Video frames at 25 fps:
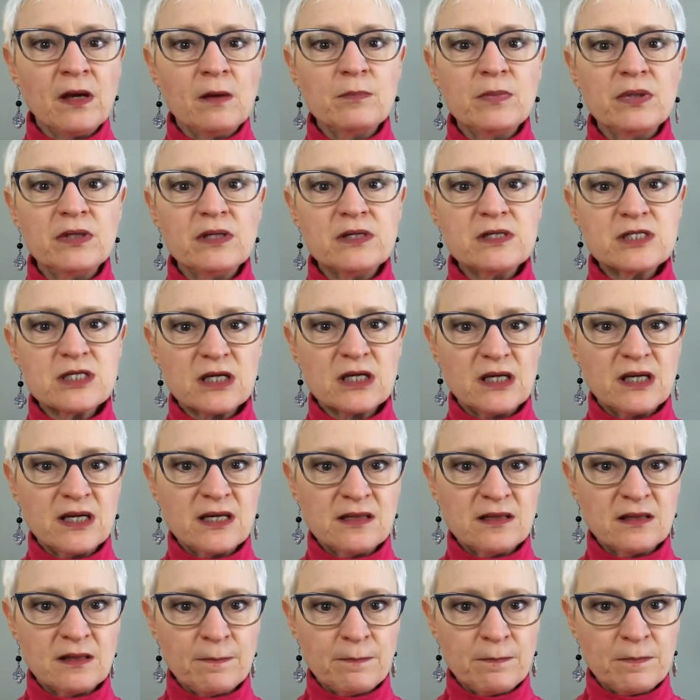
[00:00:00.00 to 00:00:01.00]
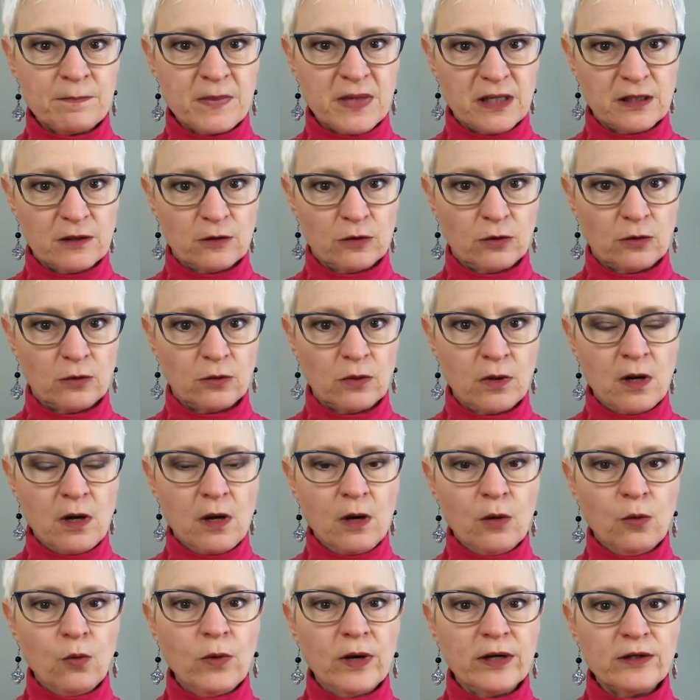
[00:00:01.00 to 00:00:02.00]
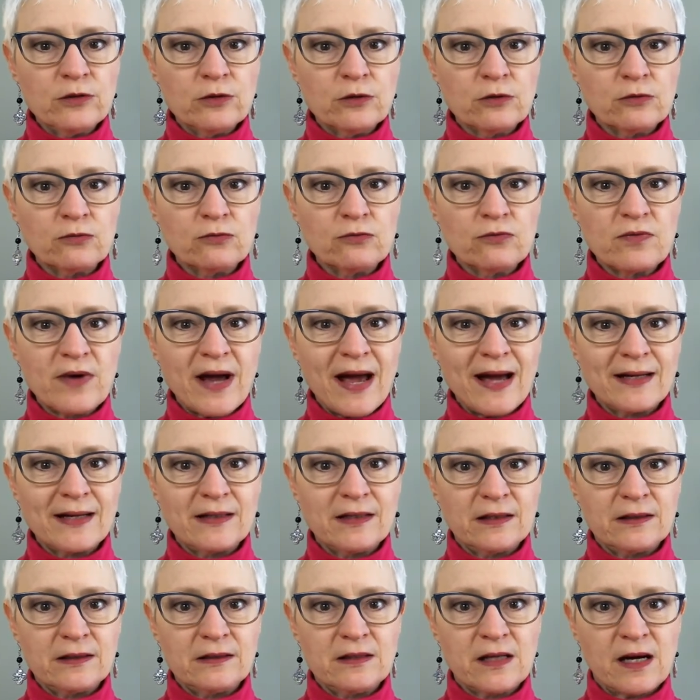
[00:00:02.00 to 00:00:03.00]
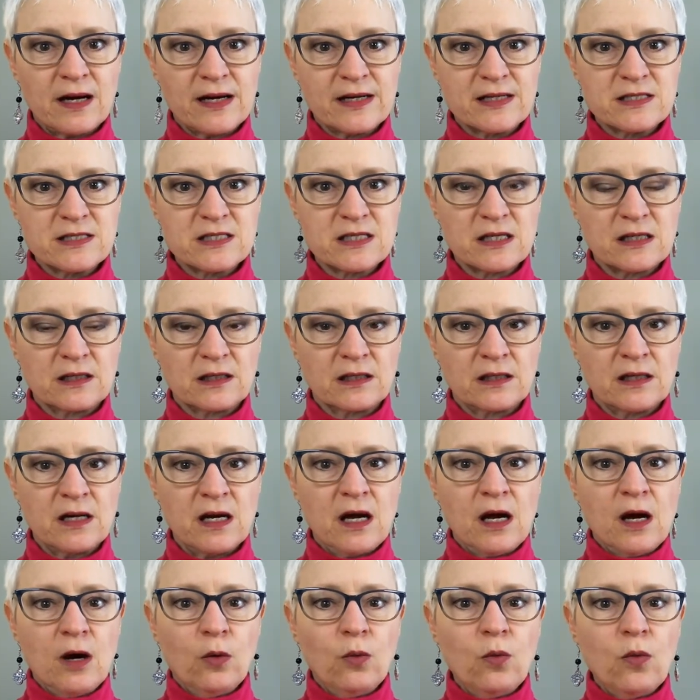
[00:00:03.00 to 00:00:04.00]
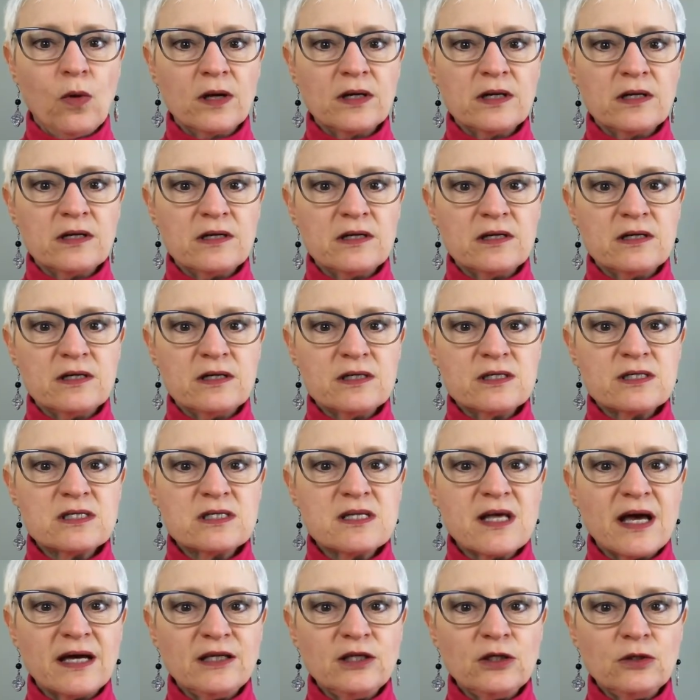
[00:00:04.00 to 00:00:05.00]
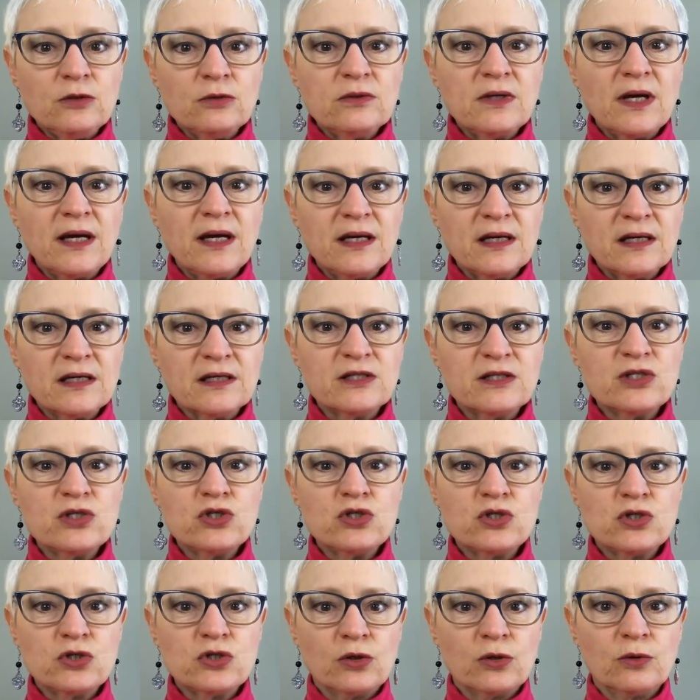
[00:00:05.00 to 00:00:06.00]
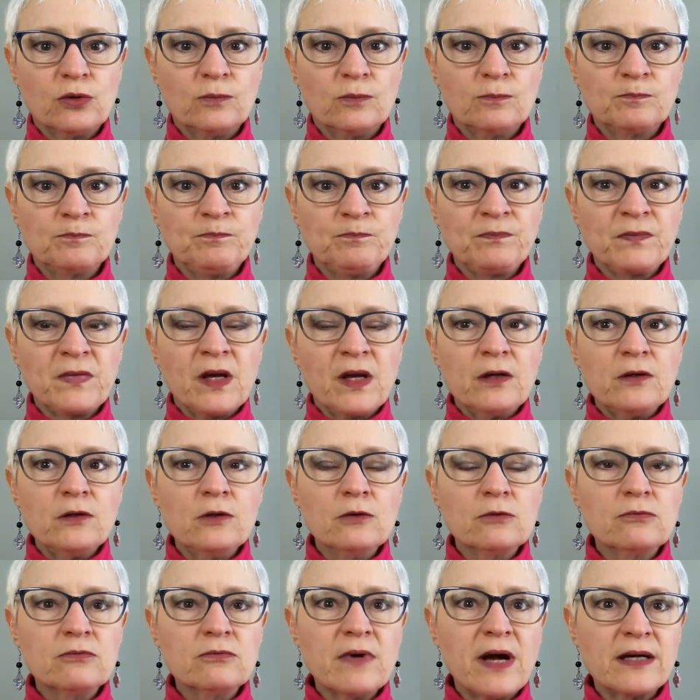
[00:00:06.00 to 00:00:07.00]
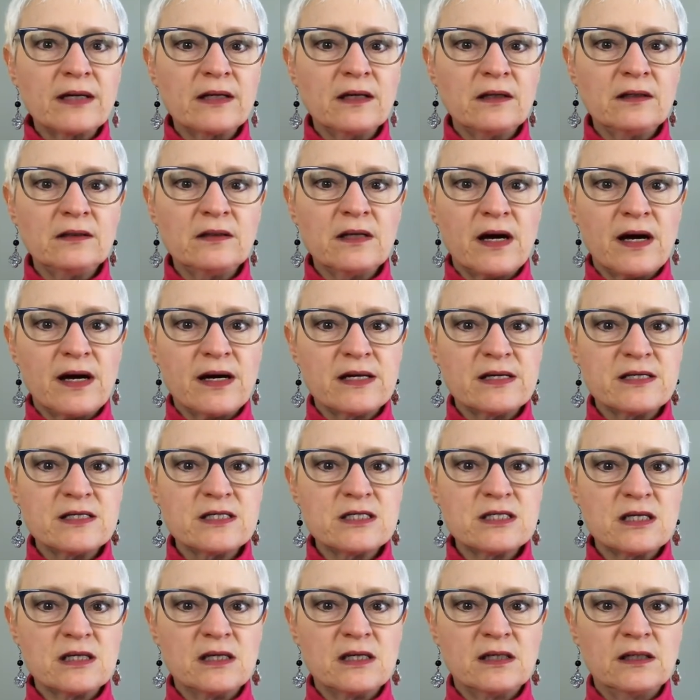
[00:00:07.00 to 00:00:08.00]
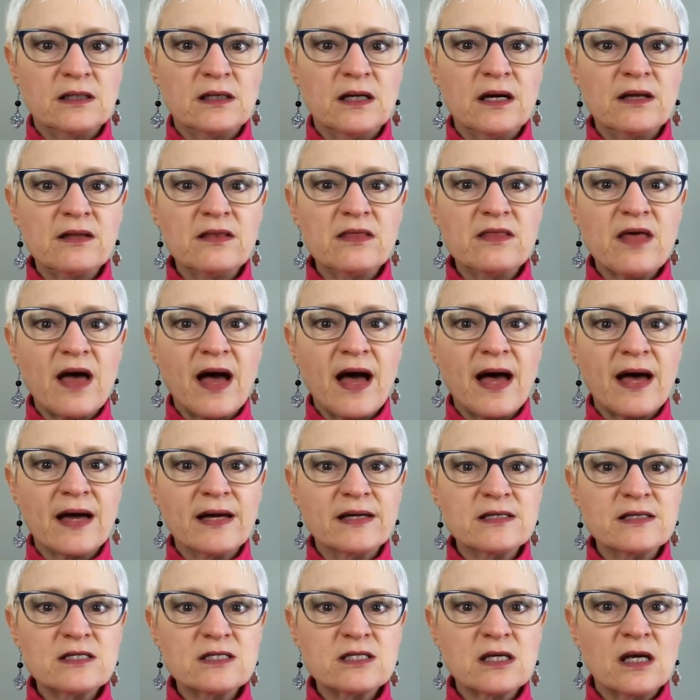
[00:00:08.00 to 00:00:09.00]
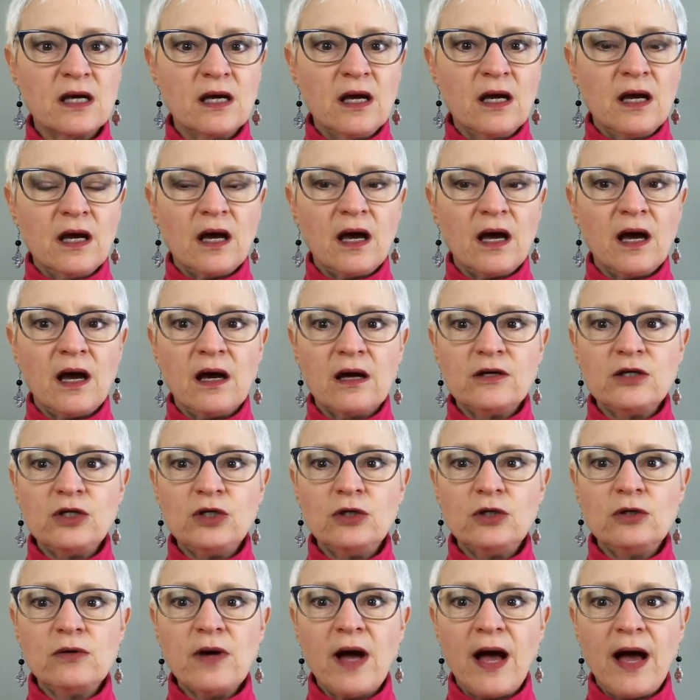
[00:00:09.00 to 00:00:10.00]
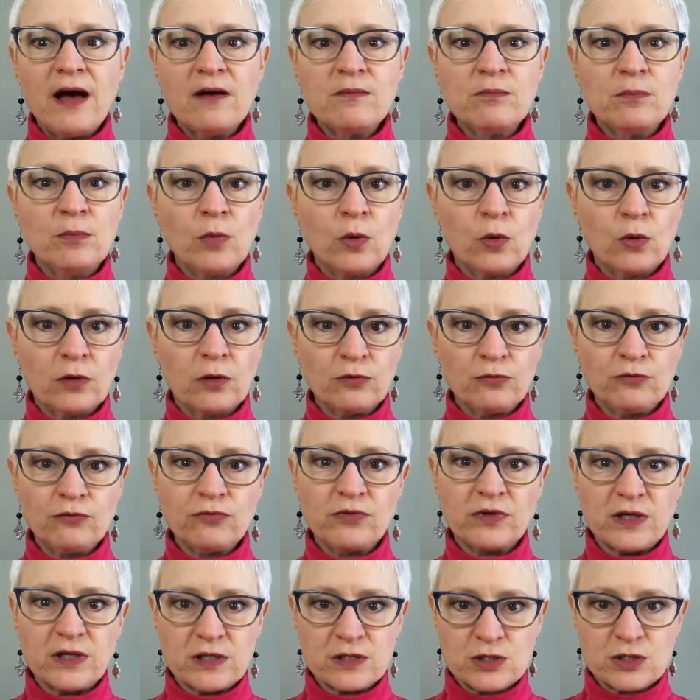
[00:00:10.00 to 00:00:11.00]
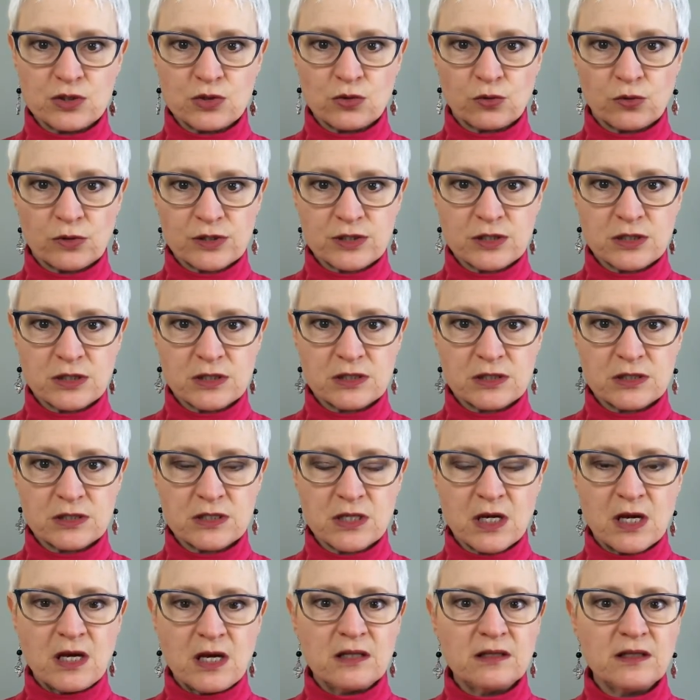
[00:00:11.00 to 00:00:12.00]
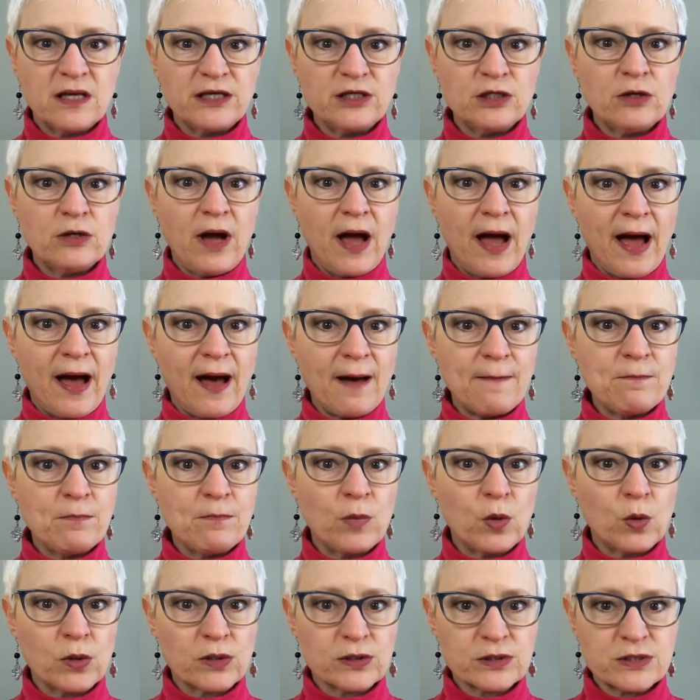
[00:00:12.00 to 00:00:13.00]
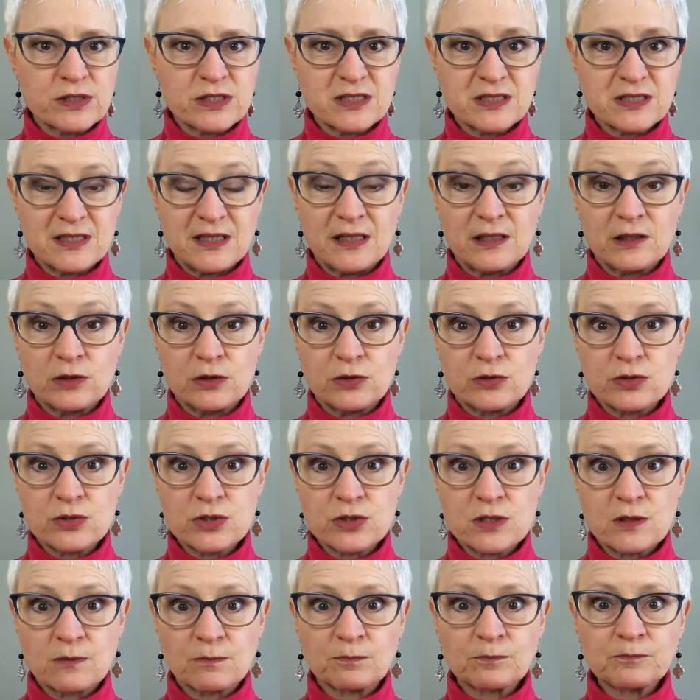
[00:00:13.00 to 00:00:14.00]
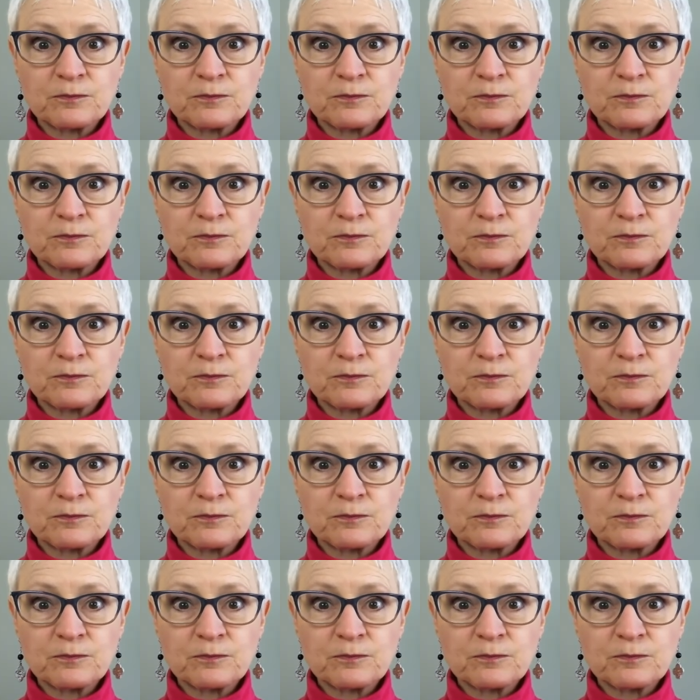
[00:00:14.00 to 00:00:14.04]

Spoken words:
but it's in the middle where you're recognizing what it is that you can do. You're recognizing that you have more resources, that you have more skills